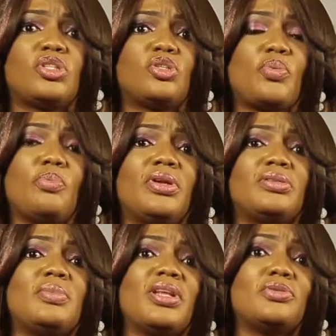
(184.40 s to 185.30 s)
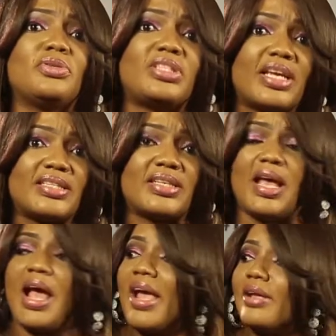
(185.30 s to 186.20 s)
to the shopping mall, they tell me there's no change.
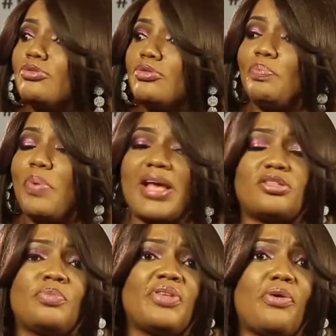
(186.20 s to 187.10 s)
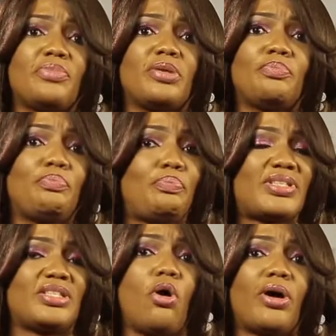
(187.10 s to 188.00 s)
I buy something from the
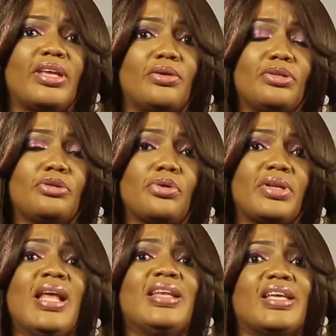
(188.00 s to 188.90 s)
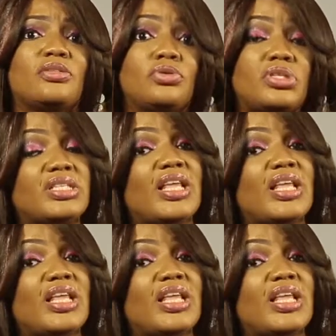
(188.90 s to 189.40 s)
person hawking on the road, there's no change.